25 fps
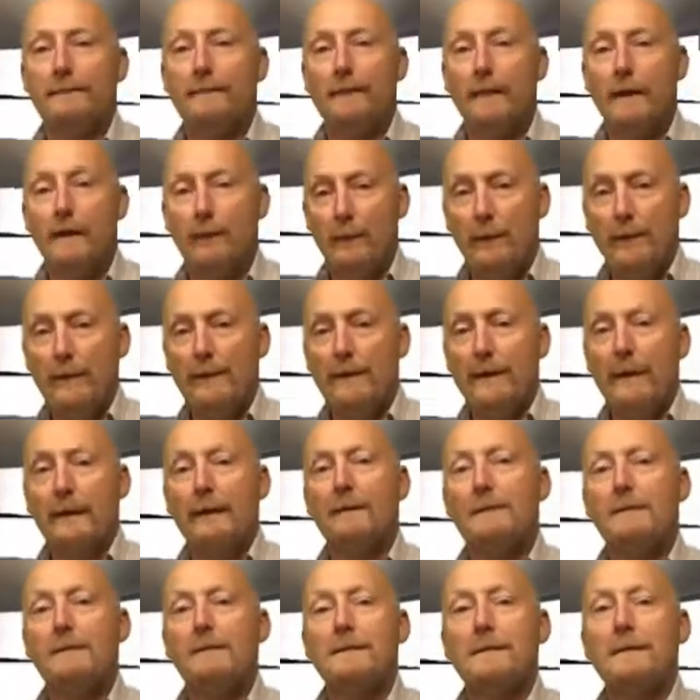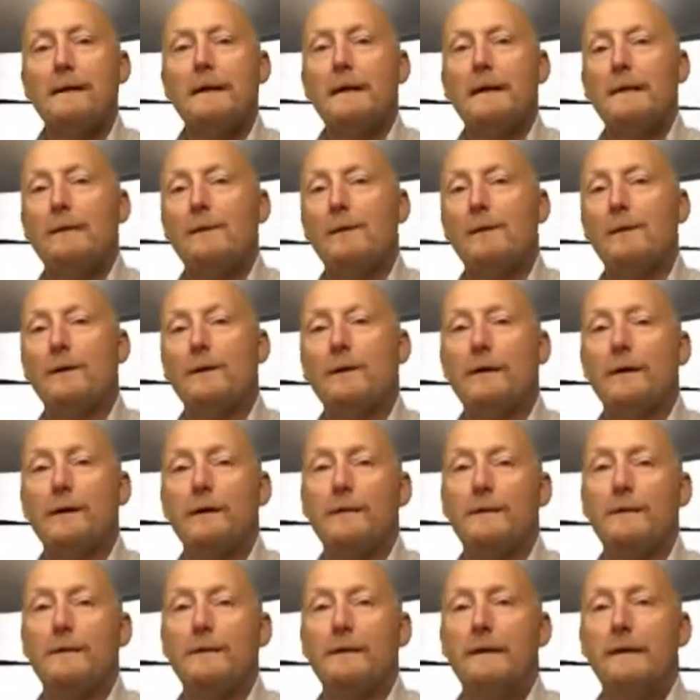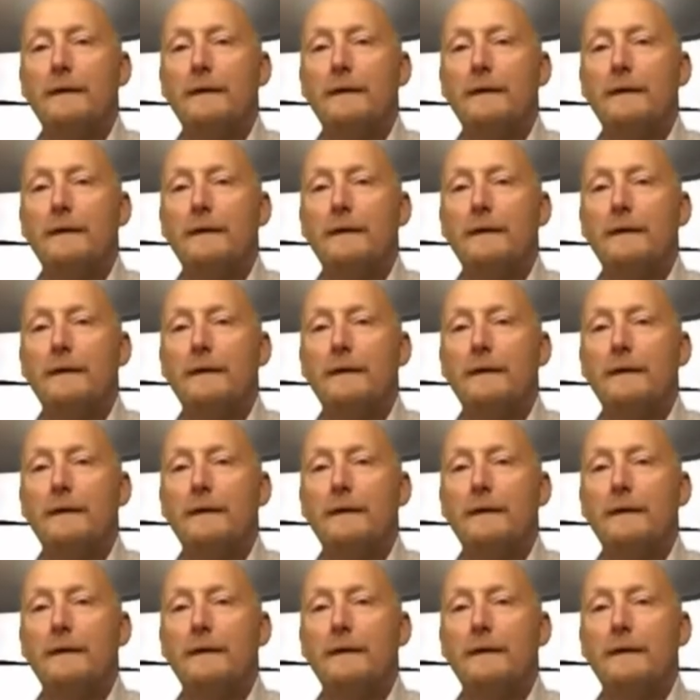and with that, slightly more carbs,